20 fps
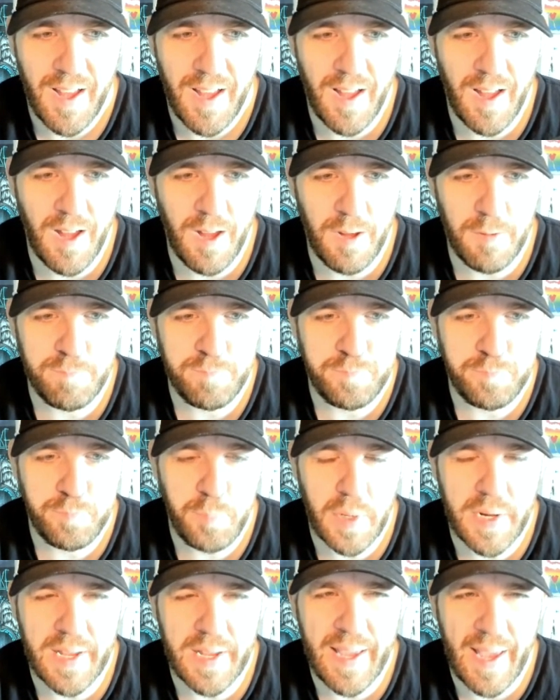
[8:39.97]

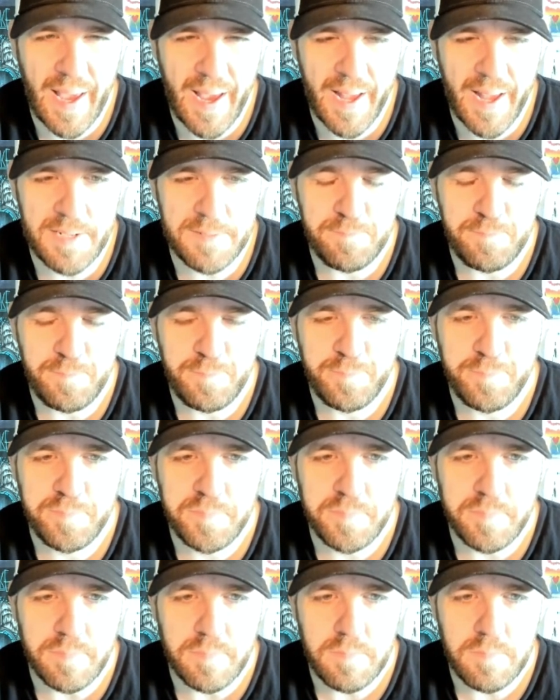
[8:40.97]
But again,
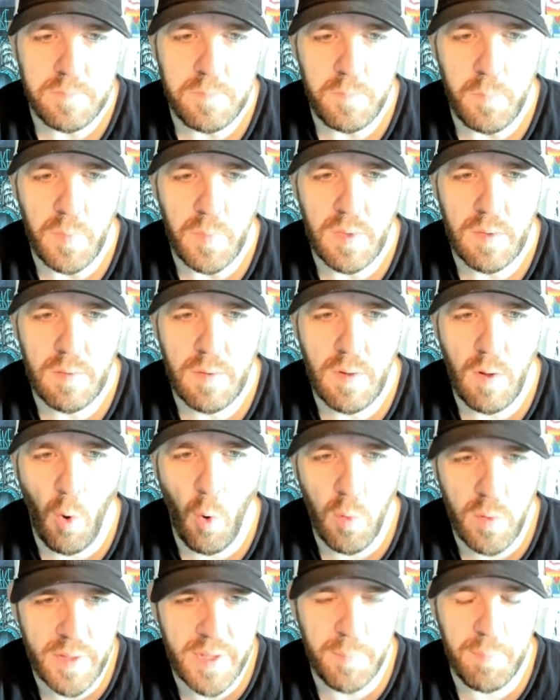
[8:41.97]

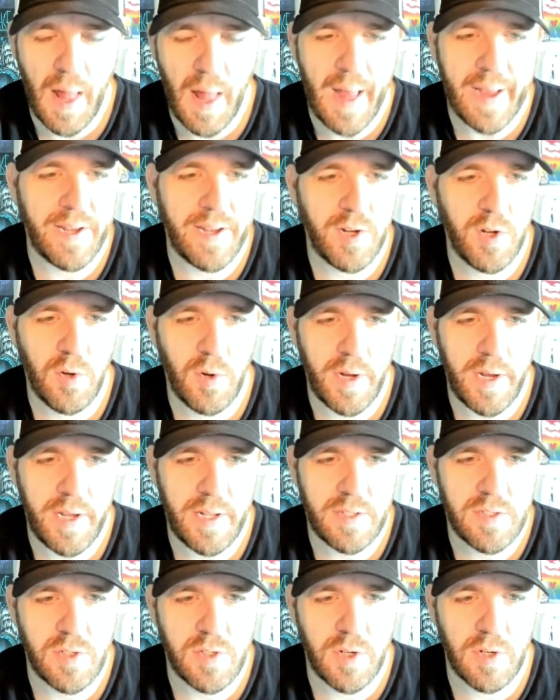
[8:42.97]
only black and
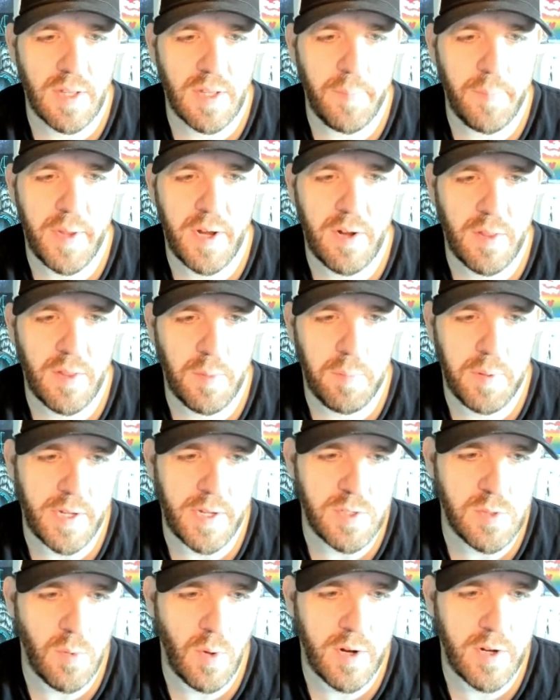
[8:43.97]
green, so you're limited on the
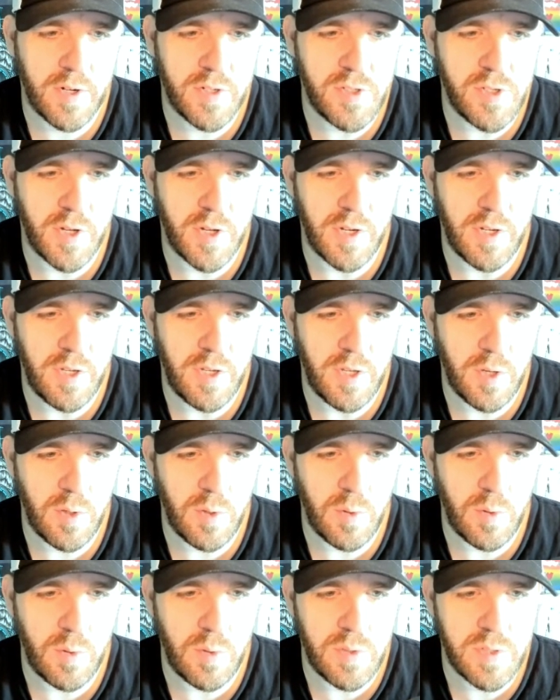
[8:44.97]
planeswalkers you can
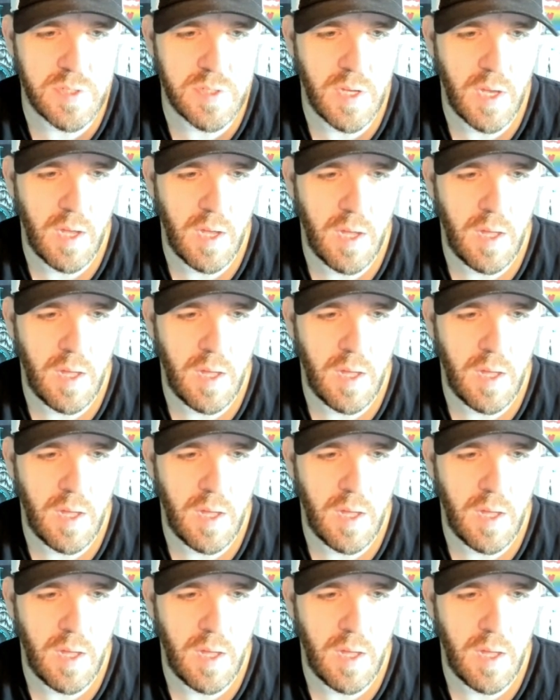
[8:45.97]
use.